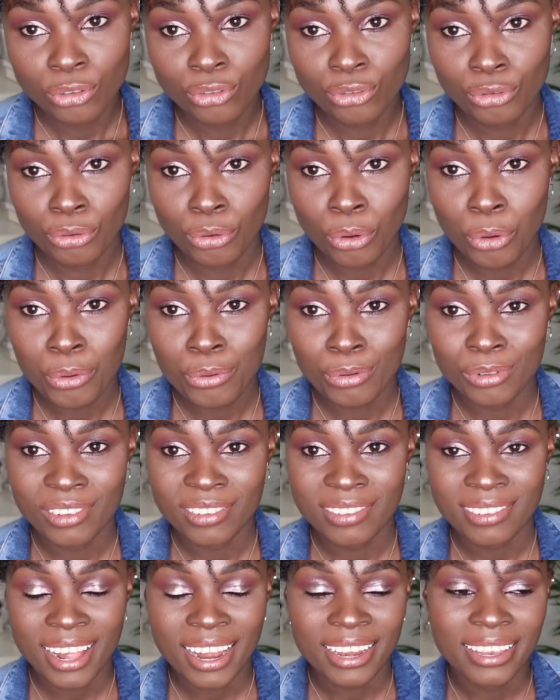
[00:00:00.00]

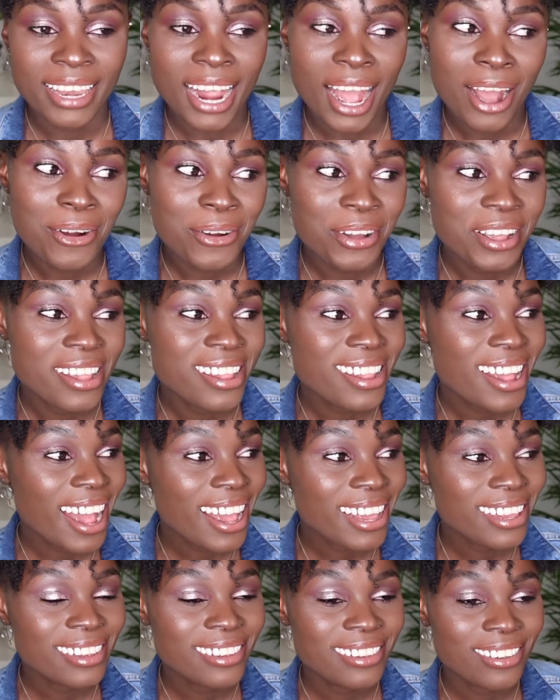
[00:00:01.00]
jungus? Now here
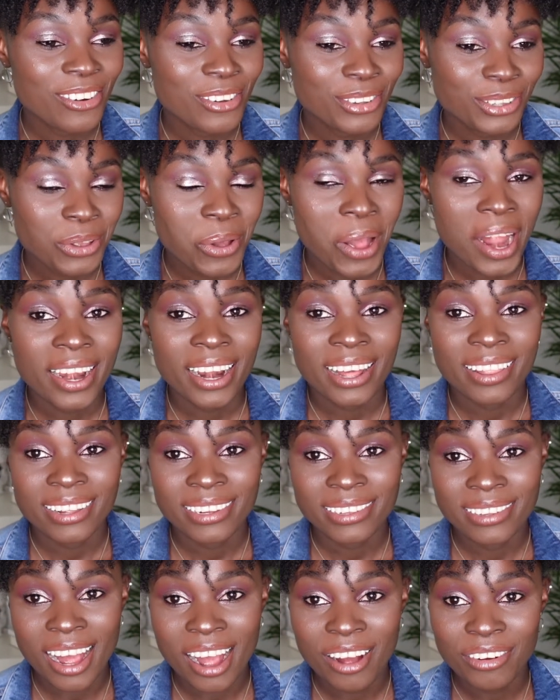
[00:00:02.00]
is also another
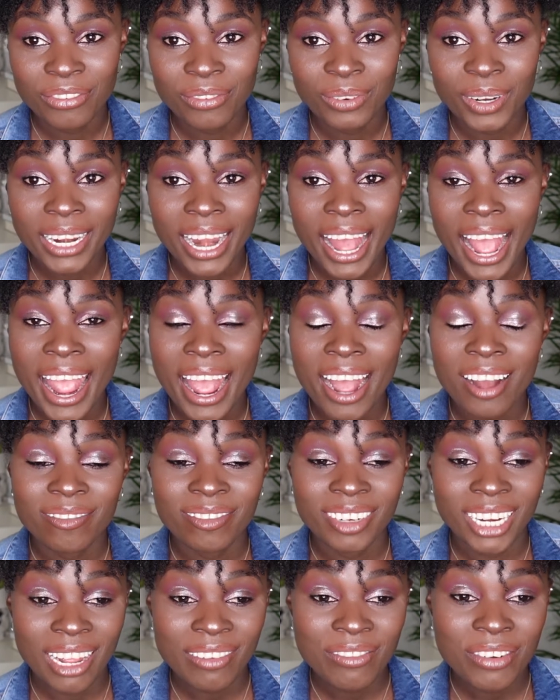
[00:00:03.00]
tough one. I have
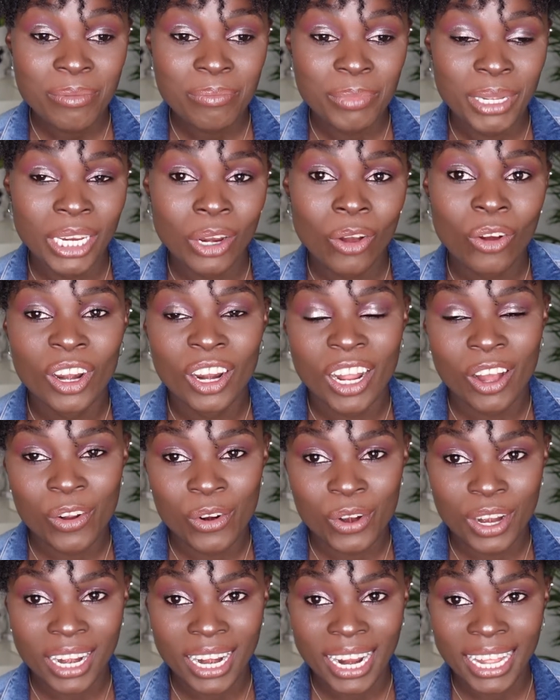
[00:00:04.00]
never been on
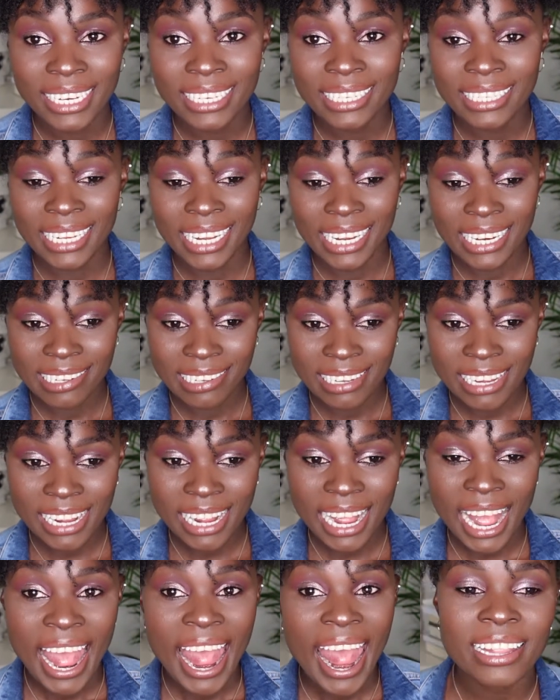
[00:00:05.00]
online
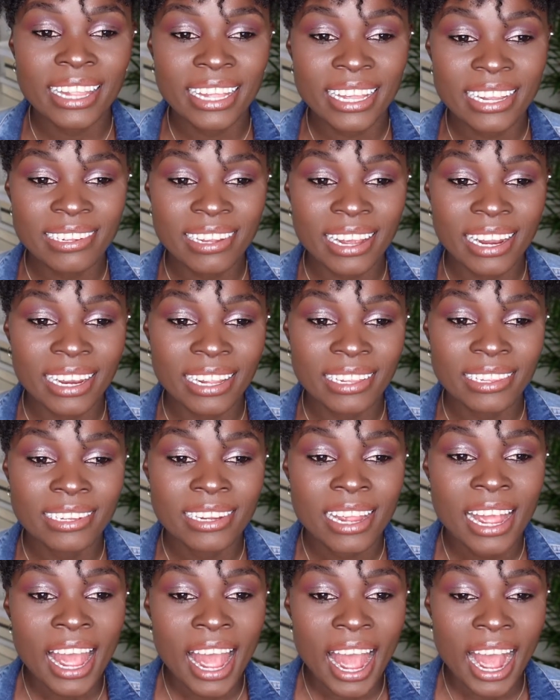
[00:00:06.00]
dating. The internet
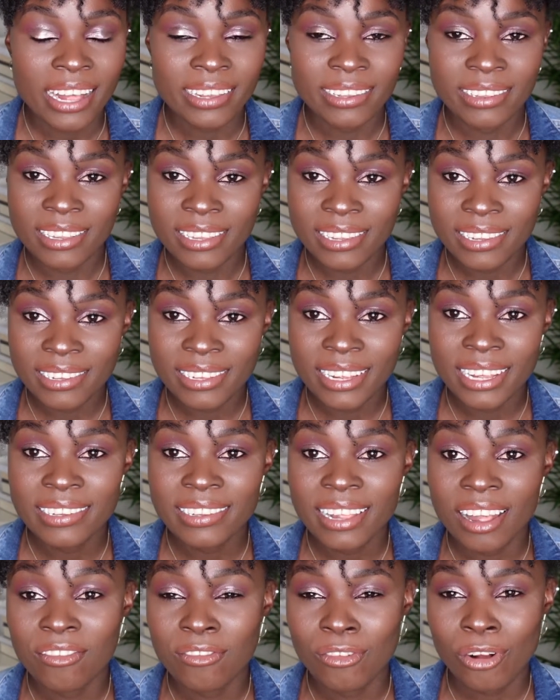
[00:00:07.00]
has these days
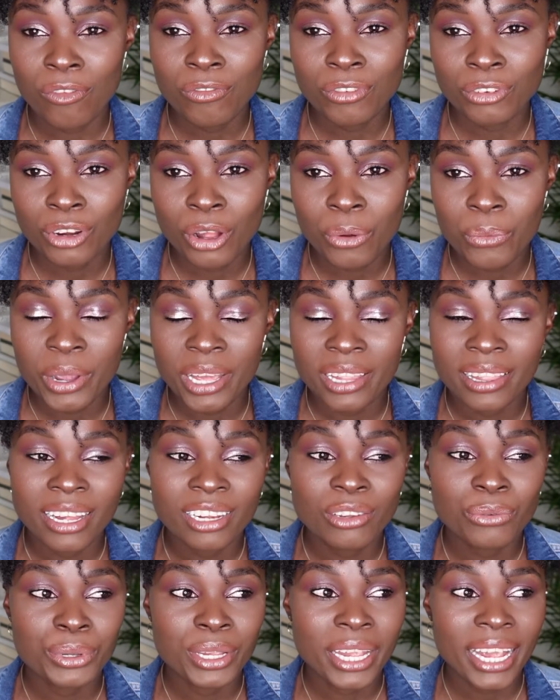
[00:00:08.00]
evolved in a way
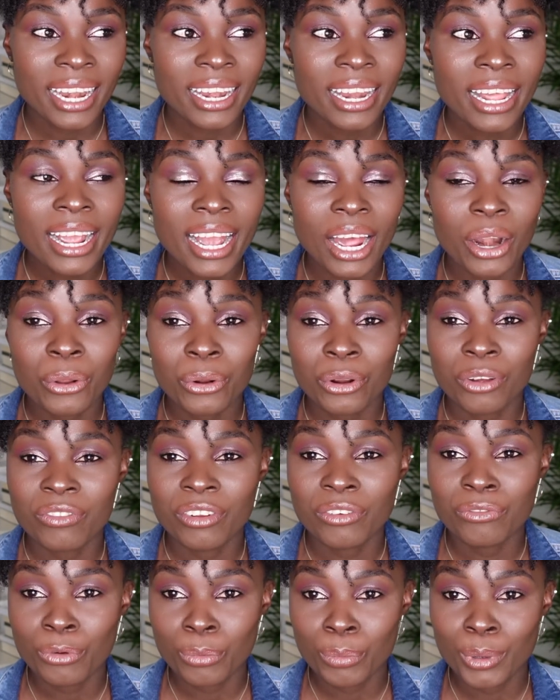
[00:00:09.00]
that we get like a lot of
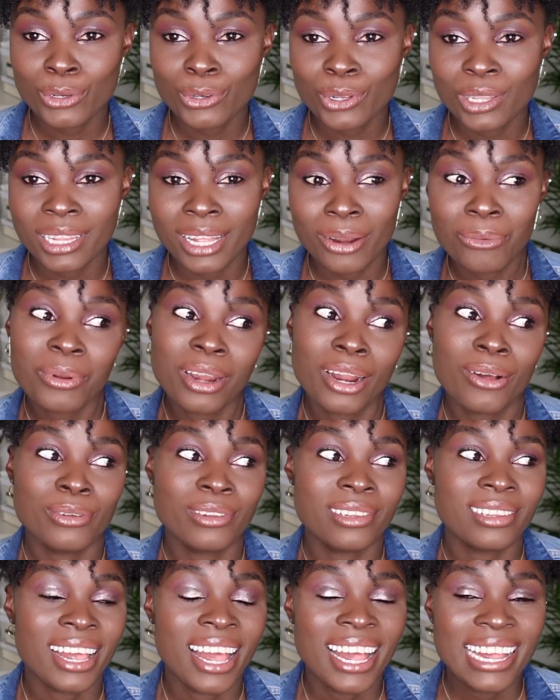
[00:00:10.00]
information that when I
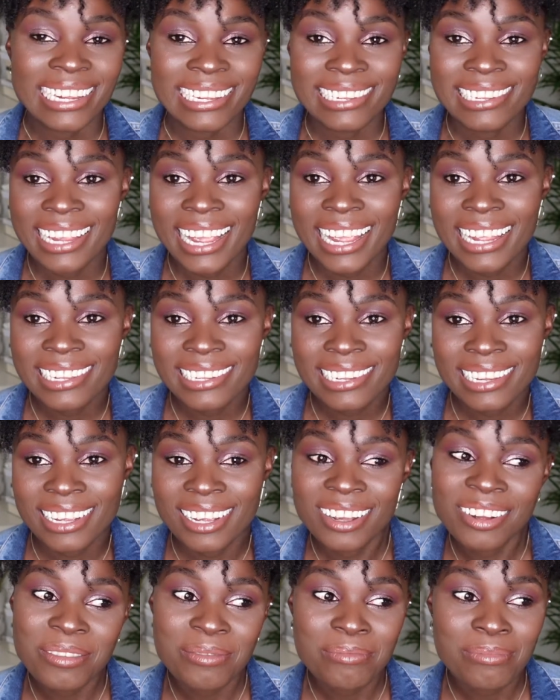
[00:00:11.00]
was
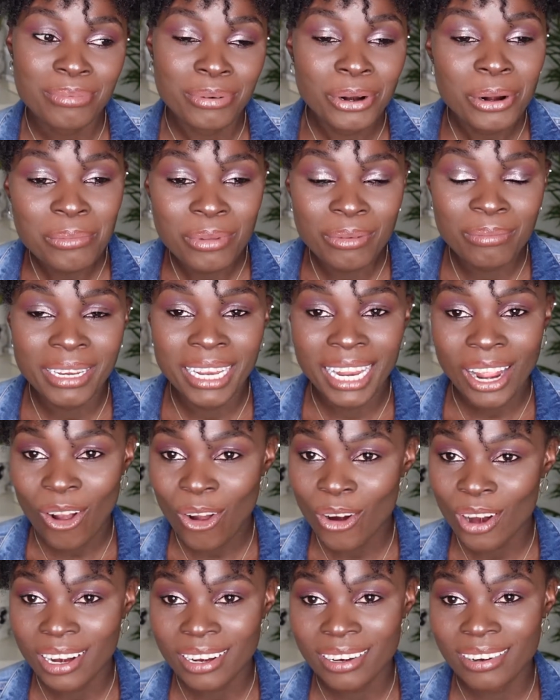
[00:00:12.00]
dating probably
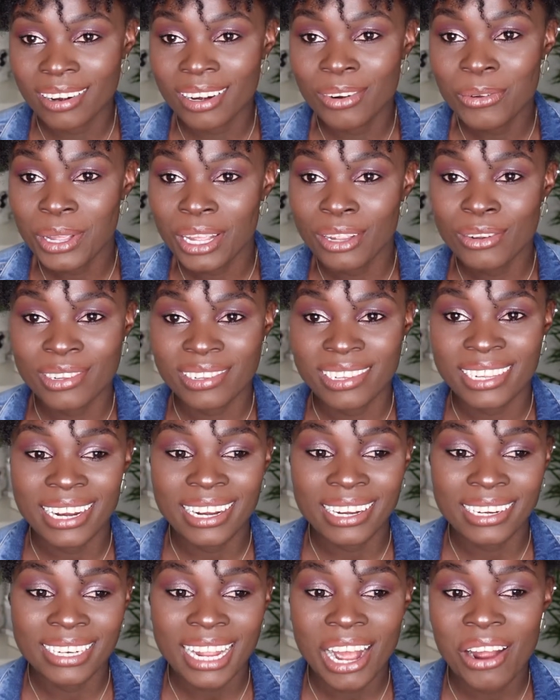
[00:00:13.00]
or looking to
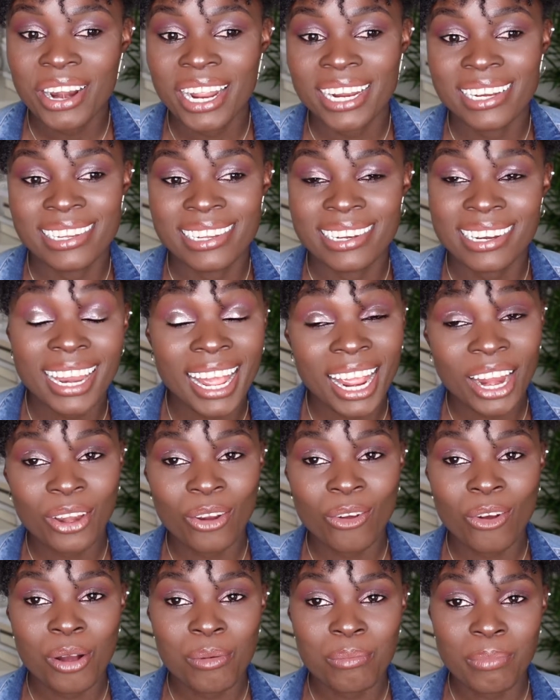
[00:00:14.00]
settle down I didn't like
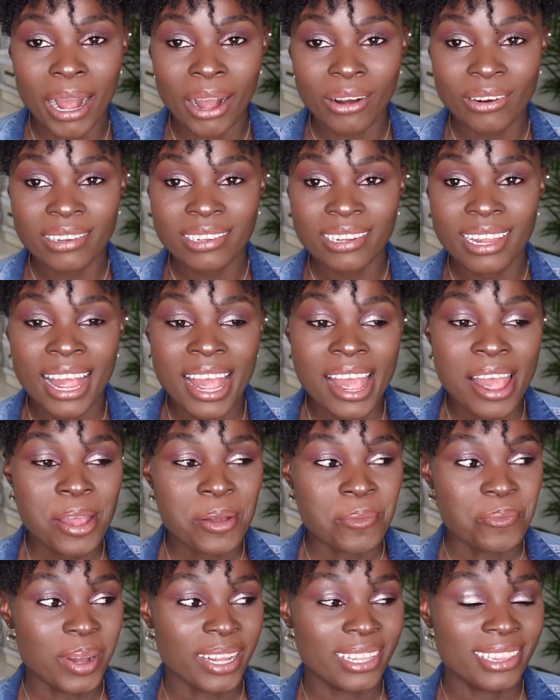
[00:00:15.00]
know about,
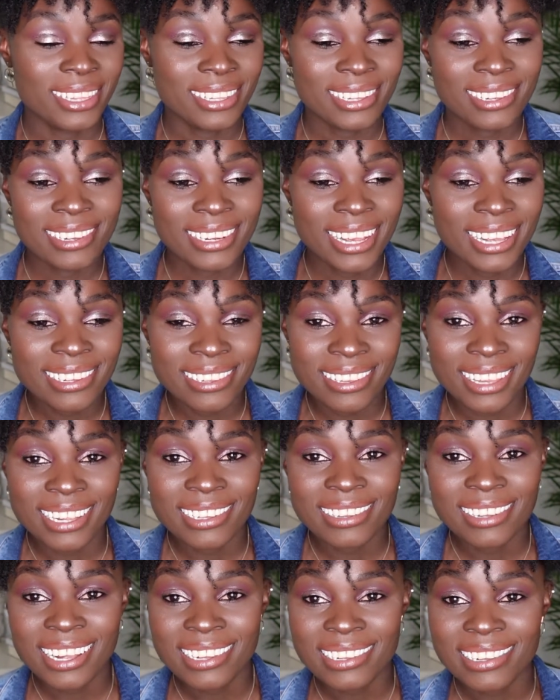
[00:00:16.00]
but these days they're
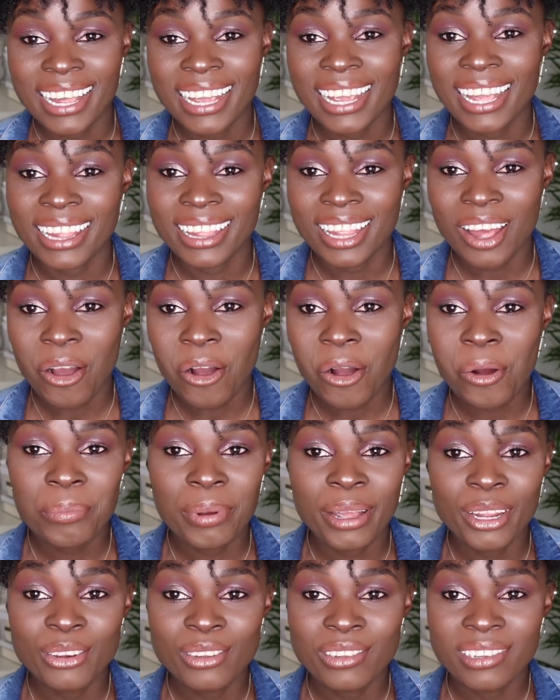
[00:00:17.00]
just like in the
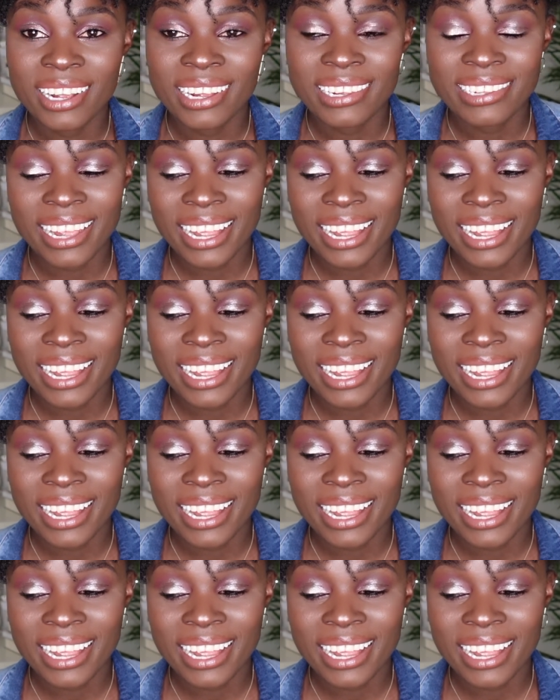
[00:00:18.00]
open. You just